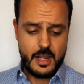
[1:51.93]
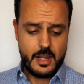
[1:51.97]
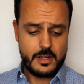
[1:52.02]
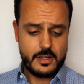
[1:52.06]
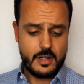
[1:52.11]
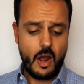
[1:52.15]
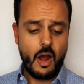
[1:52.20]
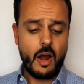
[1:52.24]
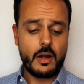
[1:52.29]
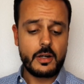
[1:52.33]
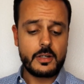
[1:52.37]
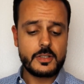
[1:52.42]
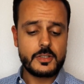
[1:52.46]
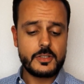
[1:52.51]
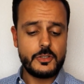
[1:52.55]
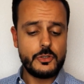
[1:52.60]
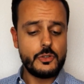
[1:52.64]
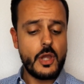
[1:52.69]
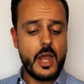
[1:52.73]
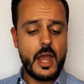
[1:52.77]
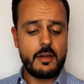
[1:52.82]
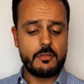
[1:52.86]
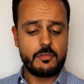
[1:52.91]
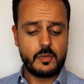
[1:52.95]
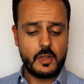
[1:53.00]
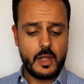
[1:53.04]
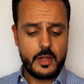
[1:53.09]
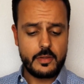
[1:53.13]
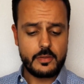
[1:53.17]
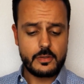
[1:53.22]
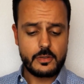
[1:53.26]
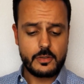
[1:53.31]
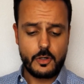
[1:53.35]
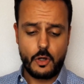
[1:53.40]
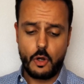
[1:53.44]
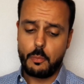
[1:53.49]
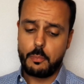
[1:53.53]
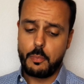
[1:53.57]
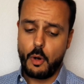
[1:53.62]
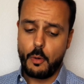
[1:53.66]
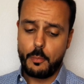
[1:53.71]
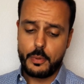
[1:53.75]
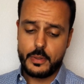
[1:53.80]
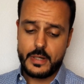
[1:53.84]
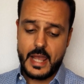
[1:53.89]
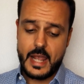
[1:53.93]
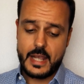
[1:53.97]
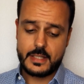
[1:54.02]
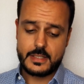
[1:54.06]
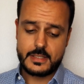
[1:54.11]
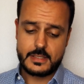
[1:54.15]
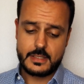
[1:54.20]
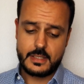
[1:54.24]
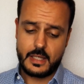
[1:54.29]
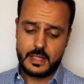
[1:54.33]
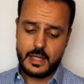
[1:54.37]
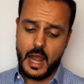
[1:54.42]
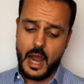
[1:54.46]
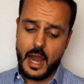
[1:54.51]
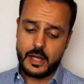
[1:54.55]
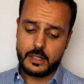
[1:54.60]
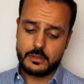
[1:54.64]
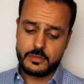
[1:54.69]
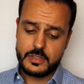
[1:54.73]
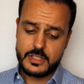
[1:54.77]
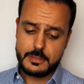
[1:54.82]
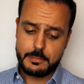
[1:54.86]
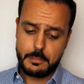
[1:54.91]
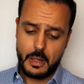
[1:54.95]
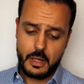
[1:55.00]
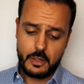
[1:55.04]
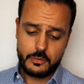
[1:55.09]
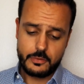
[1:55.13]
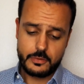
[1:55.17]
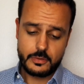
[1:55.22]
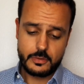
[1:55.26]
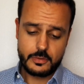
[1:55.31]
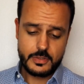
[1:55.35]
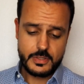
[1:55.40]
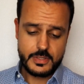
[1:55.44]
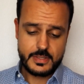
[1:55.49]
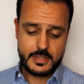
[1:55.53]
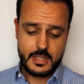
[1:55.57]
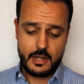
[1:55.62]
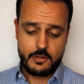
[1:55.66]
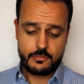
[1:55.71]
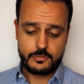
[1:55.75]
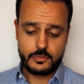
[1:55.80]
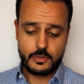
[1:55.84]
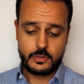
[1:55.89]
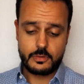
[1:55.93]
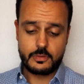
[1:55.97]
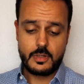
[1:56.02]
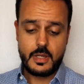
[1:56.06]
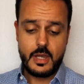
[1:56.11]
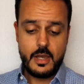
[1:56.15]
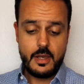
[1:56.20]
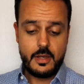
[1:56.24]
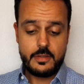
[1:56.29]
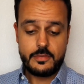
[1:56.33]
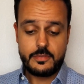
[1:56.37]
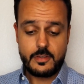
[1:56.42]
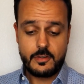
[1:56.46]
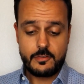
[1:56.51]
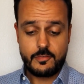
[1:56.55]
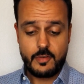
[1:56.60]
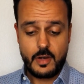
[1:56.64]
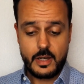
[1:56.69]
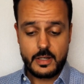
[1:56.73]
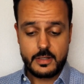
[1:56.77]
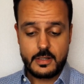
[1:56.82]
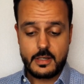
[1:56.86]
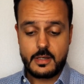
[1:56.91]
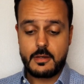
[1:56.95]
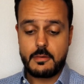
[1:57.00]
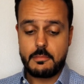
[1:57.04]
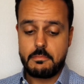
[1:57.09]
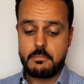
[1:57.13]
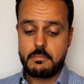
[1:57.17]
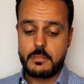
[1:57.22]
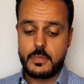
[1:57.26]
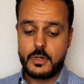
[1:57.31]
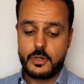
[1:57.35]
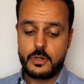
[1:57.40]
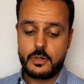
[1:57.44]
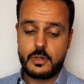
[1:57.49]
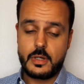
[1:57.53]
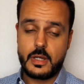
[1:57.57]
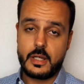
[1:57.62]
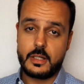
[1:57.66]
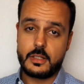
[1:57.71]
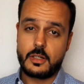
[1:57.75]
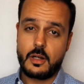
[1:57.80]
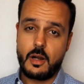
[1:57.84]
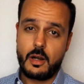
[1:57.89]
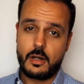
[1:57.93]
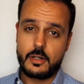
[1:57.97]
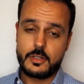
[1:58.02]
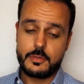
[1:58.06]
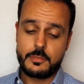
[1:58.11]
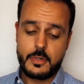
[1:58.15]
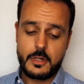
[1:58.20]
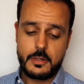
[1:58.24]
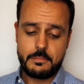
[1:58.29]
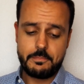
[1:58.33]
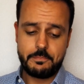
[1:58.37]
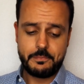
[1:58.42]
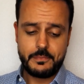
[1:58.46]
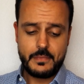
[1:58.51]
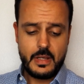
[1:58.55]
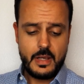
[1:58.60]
In the heart you have leather, opoponax, iris powder, saffron, davana, myrrh and cardamom.